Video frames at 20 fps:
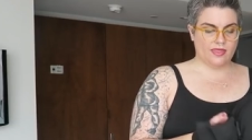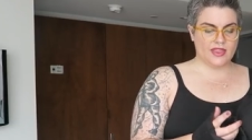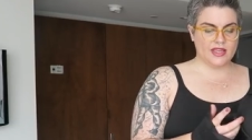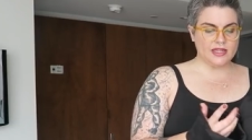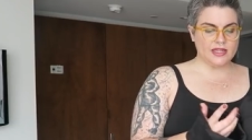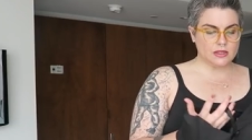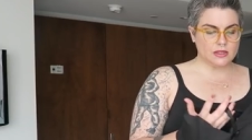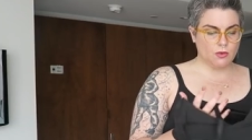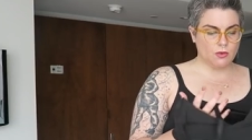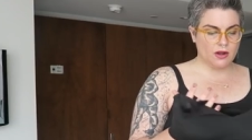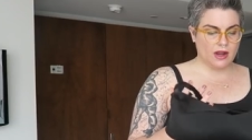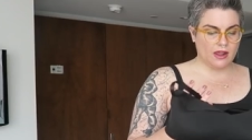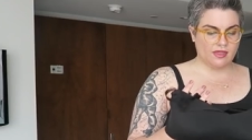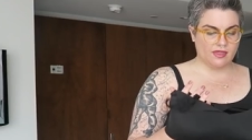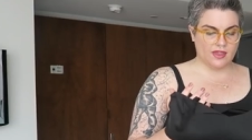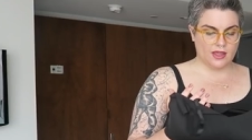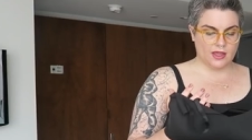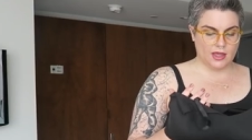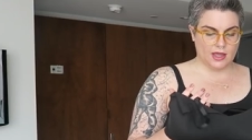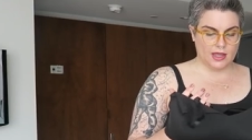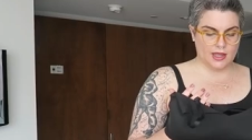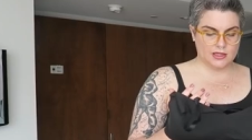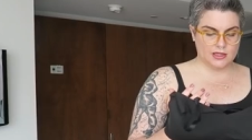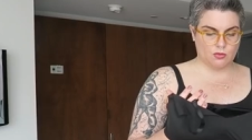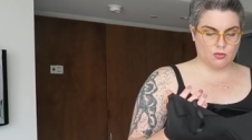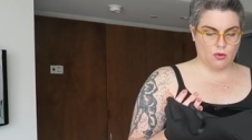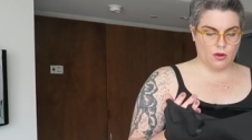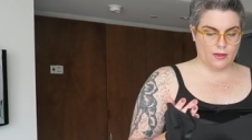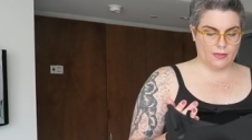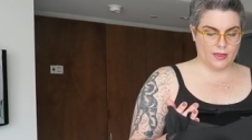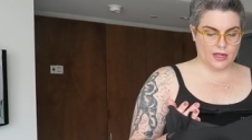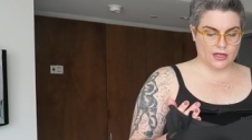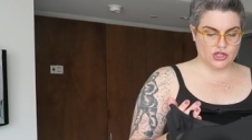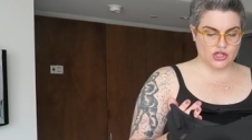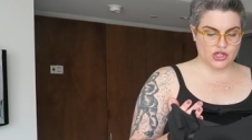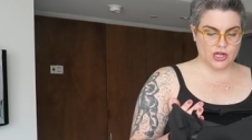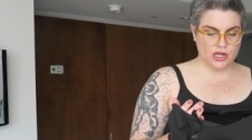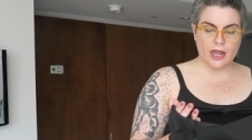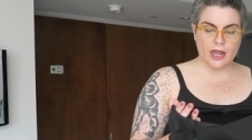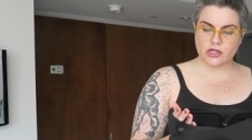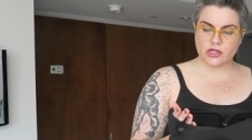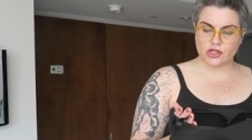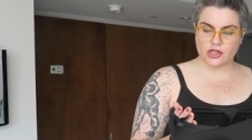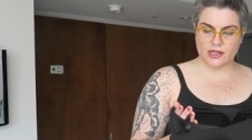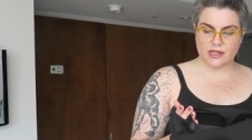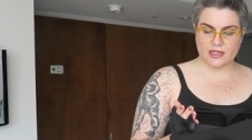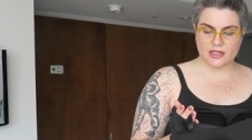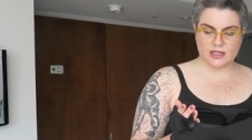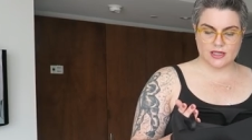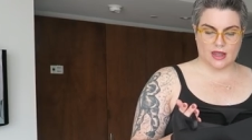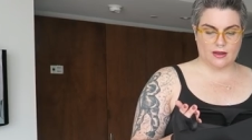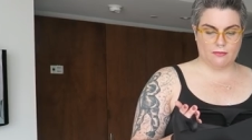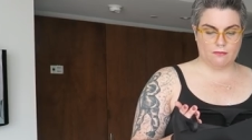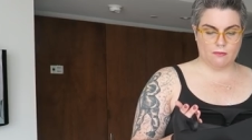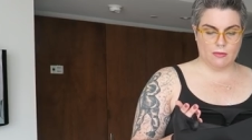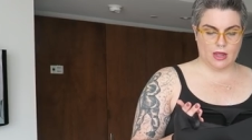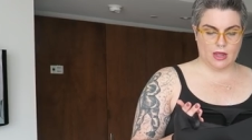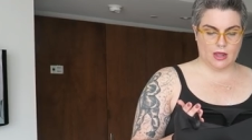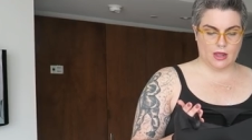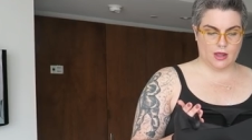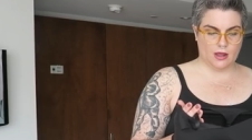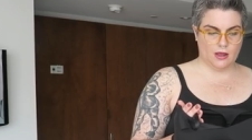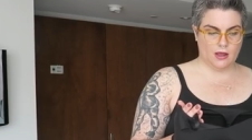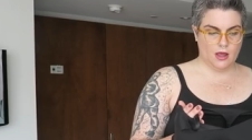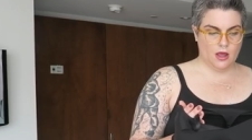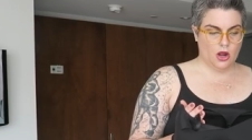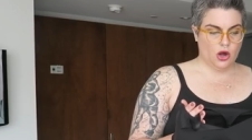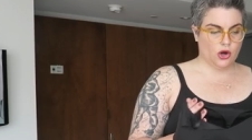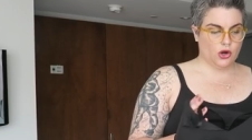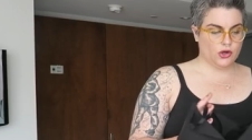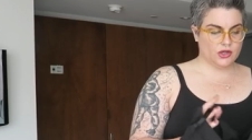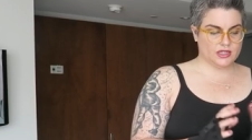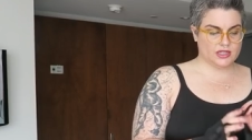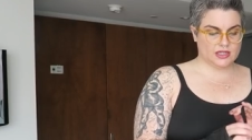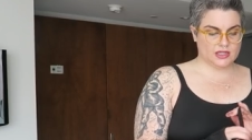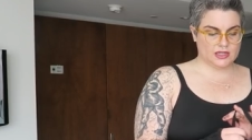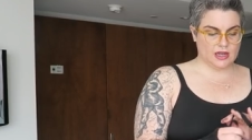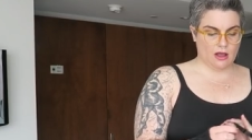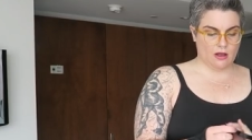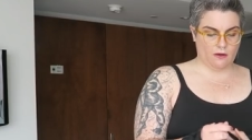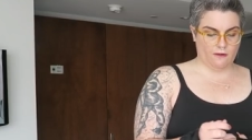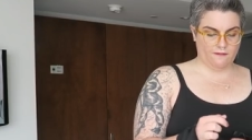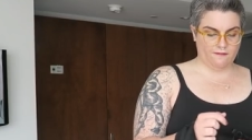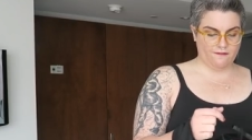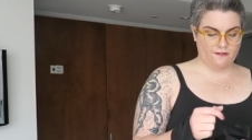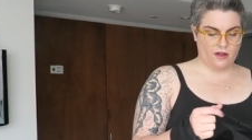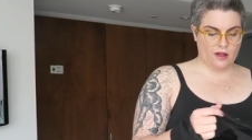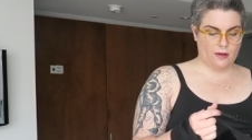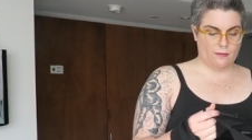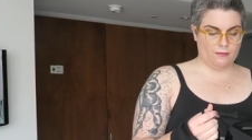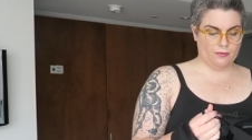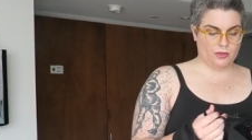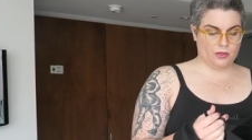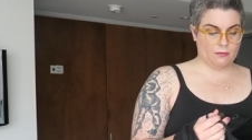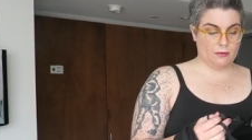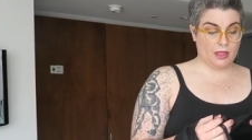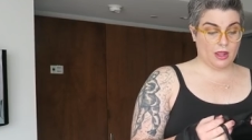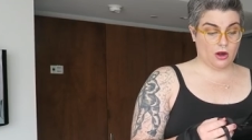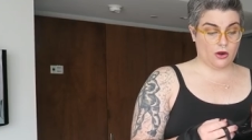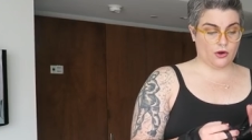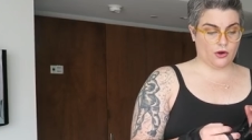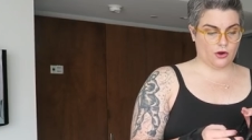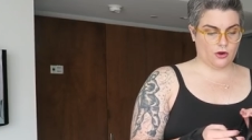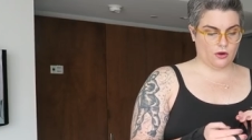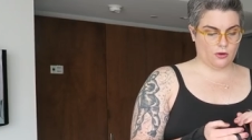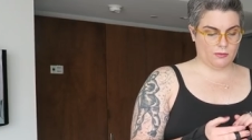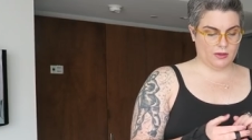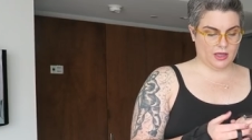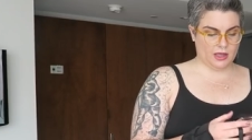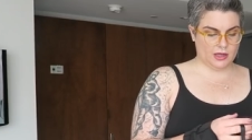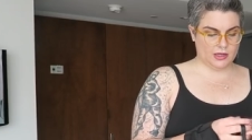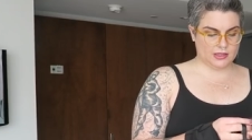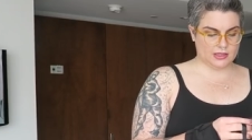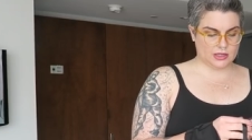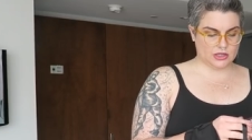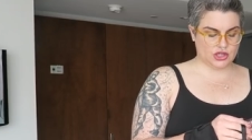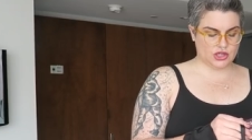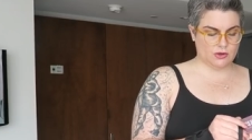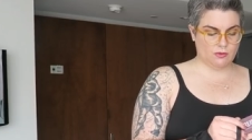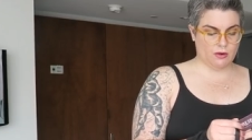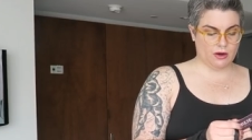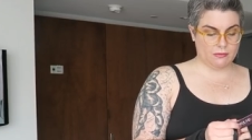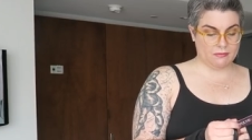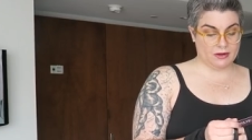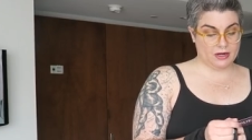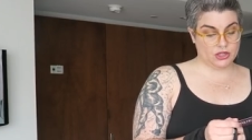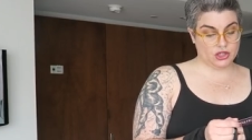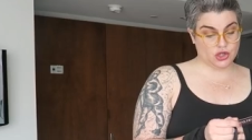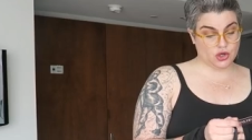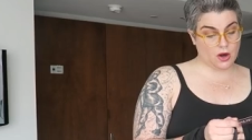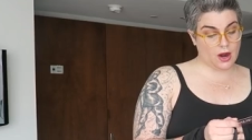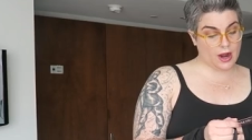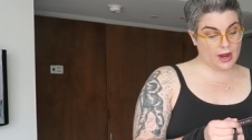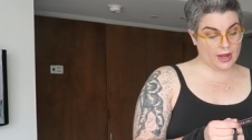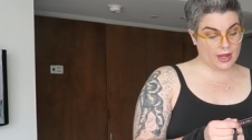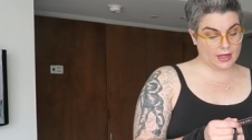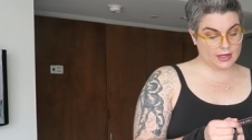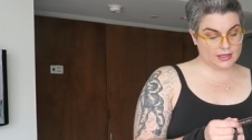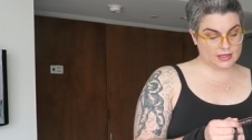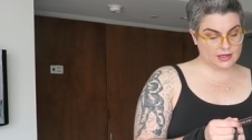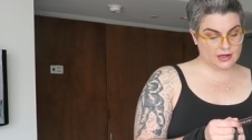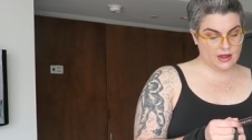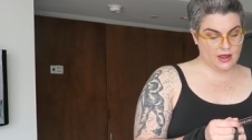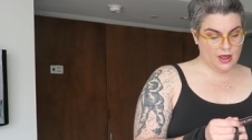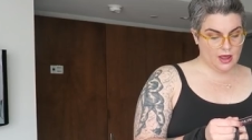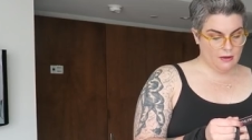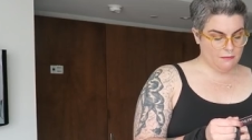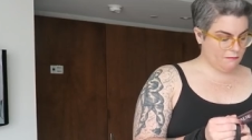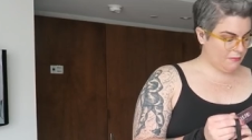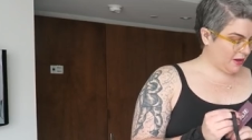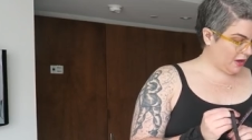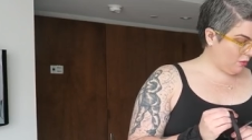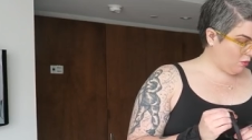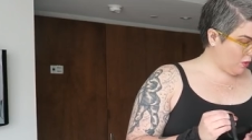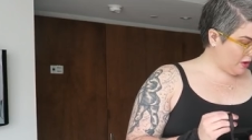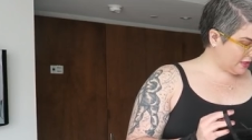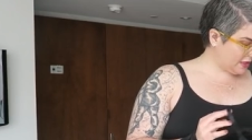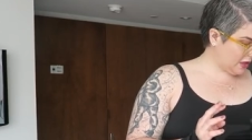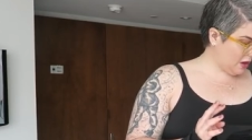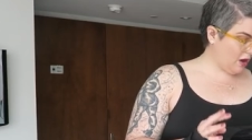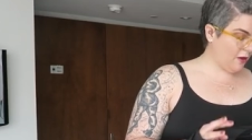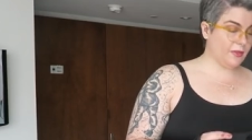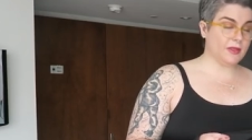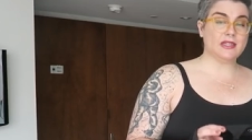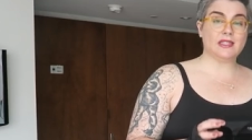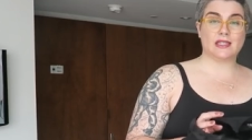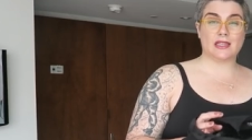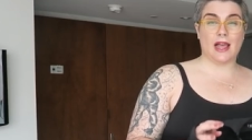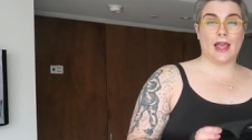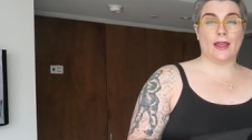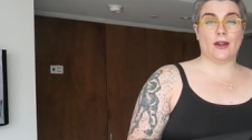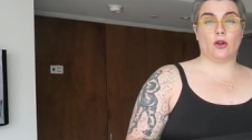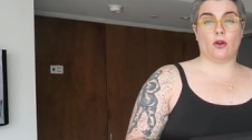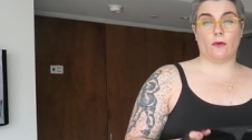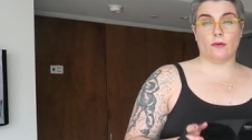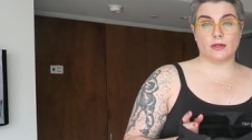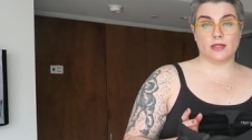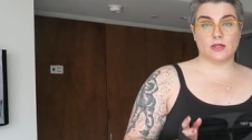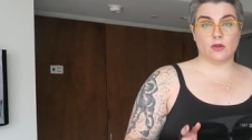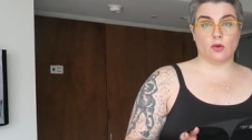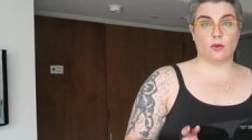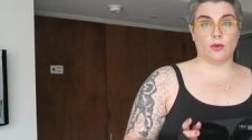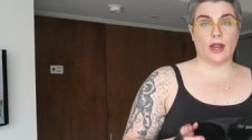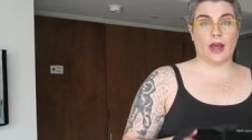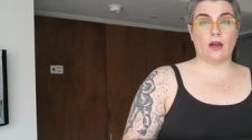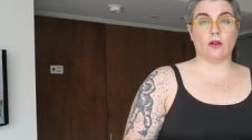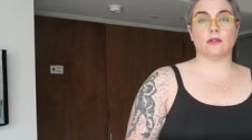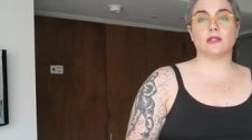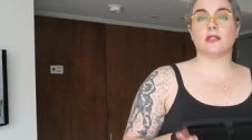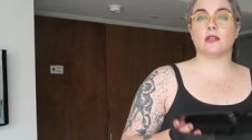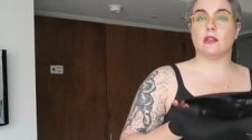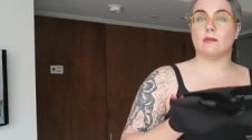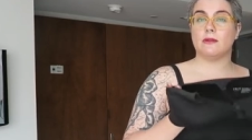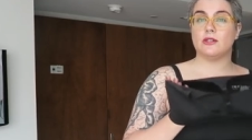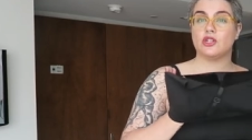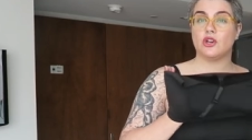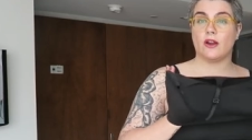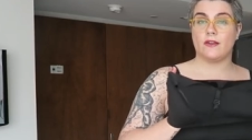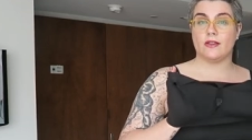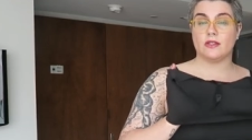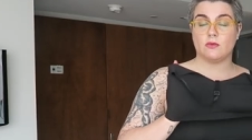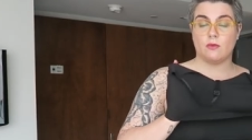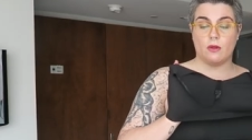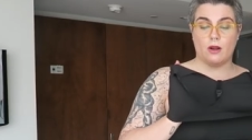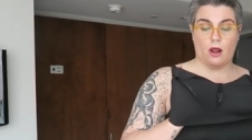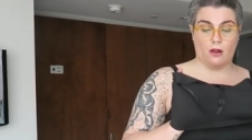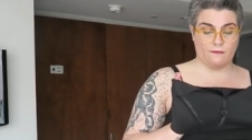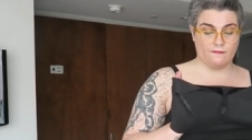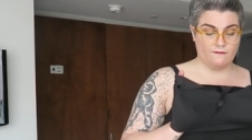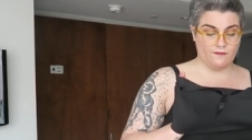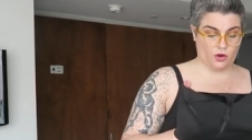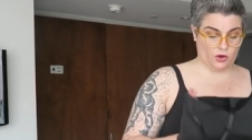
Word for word: this one I think is one that she actually sent me herself, um, the PR girl, because she wanted me to try it but it wasn't on the site or it was sold out. So let me try this one on